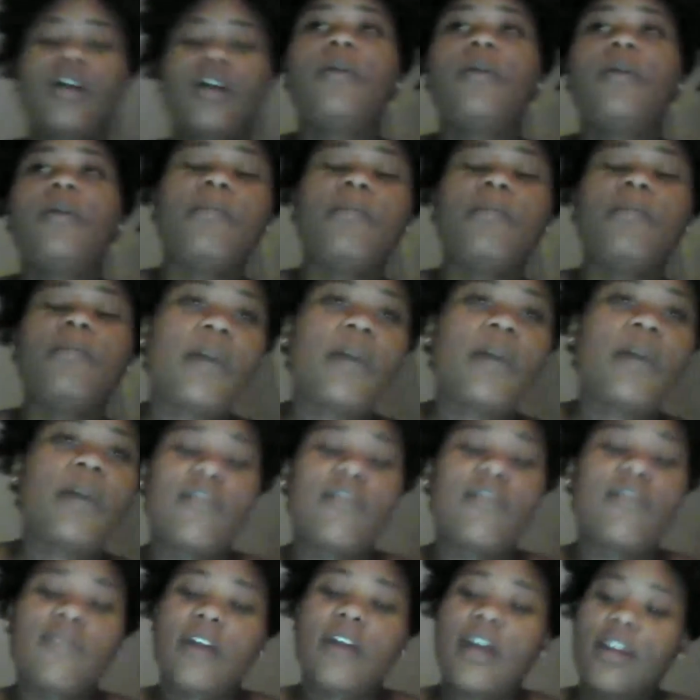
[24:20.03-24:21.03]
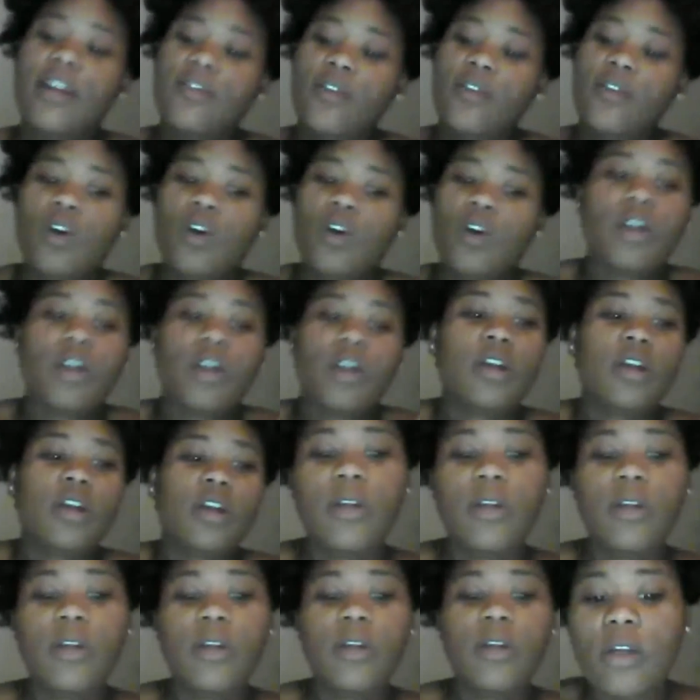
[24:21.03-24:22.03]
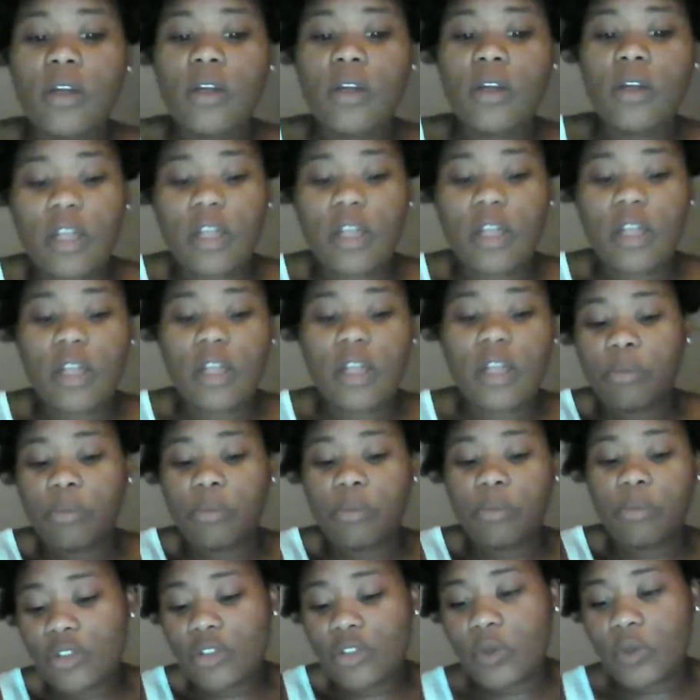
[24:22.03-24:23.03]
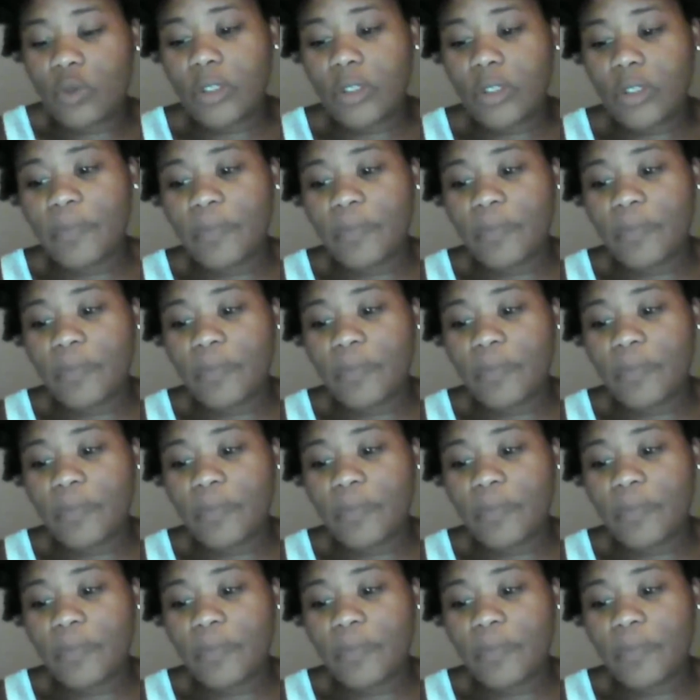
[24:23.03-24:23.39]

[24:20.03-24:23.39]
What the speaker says: my 5 are Brianna Stewart.